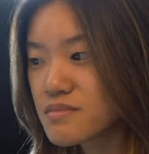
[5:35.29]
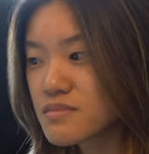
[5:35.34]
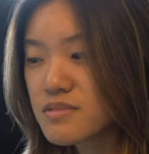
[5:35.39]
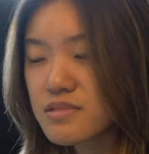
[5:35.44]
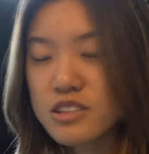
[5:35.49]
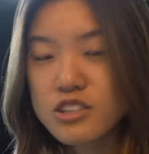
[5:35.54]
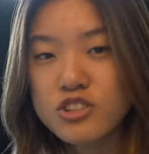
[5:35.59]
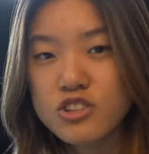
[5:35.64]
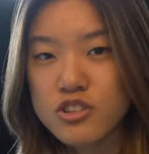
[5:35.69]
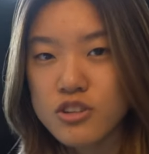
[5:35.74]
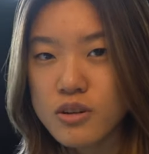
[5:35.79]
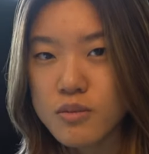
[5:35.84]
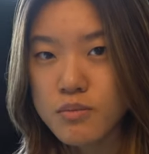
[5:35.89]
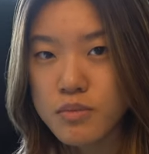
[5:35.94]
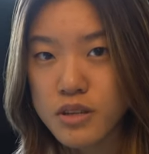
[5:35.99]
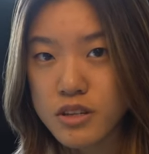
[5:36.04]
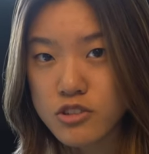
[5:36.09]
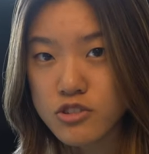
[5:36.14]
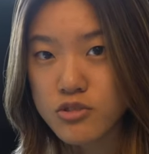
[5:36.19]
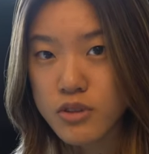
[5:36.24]
he shouldn't
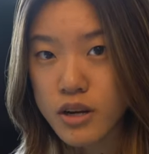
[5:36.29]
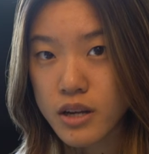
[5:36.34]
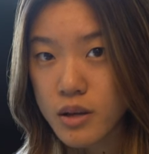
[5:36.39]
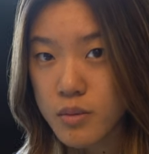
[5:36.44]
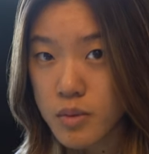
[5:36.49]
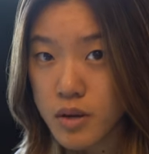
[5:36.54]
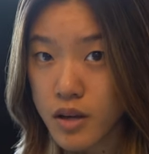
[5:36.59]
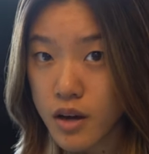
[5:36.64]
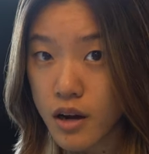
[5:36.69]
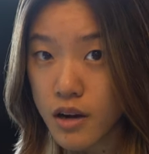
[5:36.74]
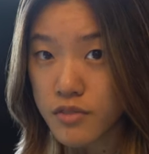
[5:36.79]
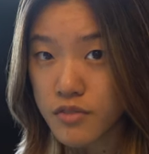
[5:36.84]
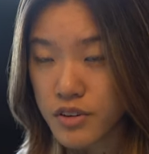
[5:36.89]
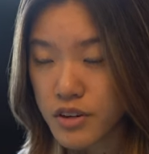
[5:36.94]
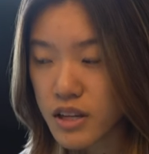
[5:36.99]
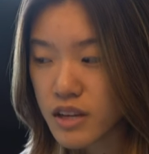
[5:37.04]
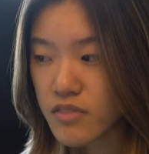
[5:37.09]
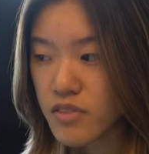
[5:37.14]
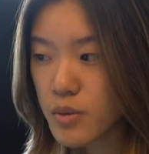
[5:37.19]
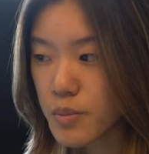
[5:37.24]
be shrugging me off or
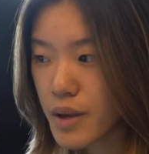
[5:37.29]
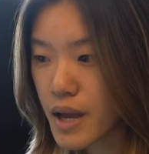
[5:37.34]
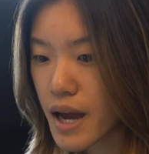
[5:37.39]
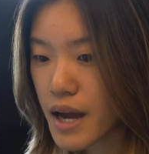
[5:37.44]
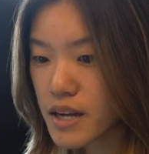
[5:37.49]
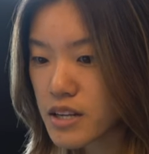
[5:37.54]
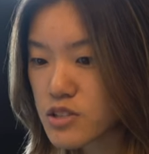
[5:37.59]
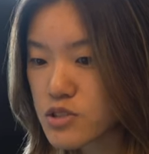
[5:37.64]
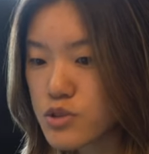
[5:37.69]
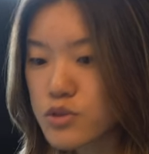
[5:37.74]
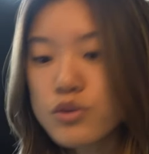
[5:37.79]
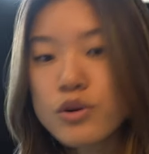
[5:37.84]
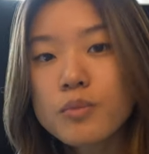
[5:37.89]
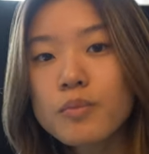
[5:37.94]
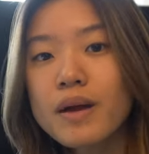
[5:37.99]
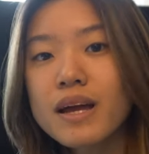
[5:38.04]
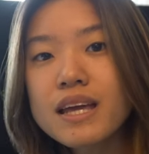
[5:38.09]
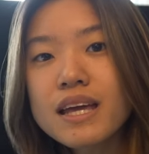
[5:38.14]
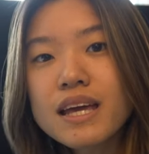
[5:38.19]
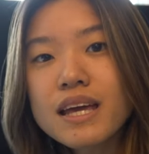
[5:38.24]
giving me attitude or
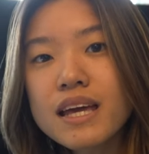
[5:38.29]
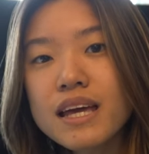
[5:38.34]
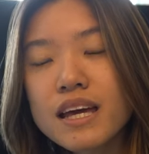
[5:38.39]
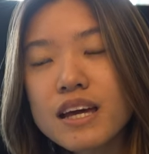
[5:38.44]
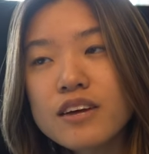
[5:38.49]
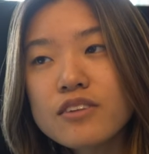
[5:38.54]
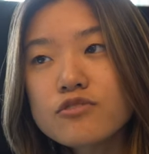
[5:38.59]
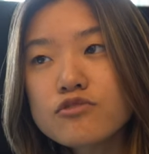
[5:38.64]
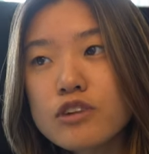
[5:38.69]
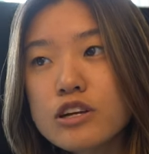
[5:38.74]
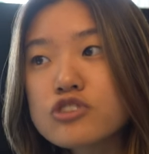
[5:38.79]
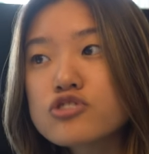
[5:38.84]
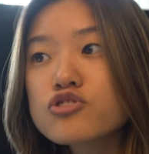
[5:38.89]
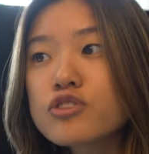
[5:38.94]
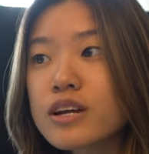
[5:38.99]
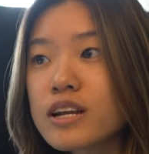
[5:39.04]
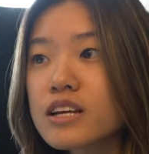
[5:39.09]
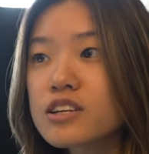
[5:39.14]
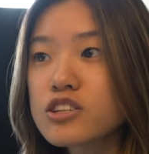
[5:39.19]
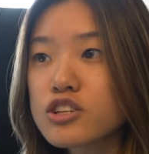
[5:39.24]
making it
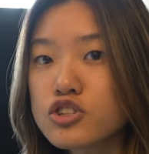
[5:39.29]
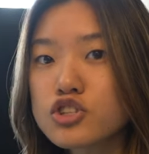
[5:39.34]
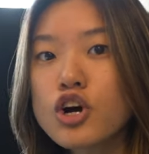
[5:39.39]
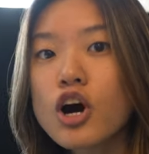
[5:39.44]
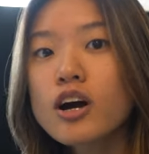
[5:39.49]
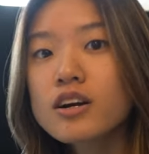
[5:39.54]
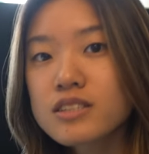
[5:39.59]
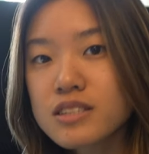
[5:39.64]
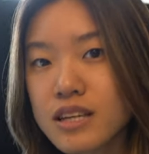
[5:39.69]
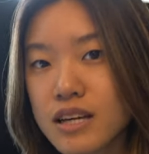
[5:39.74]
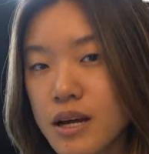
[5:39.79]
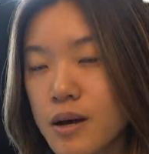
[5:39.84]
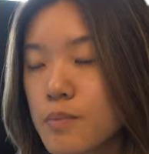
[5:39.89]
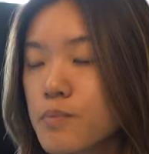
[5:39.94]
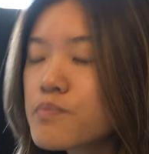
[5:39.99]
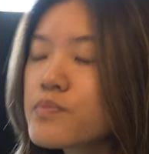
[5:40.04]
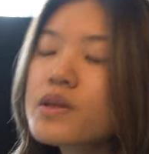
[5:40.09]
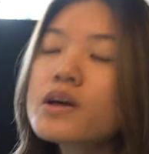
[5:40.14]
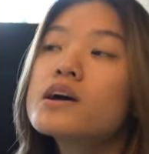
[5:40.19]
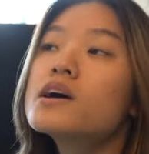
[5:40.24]
frustrating to talk to
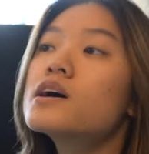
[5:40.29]
him.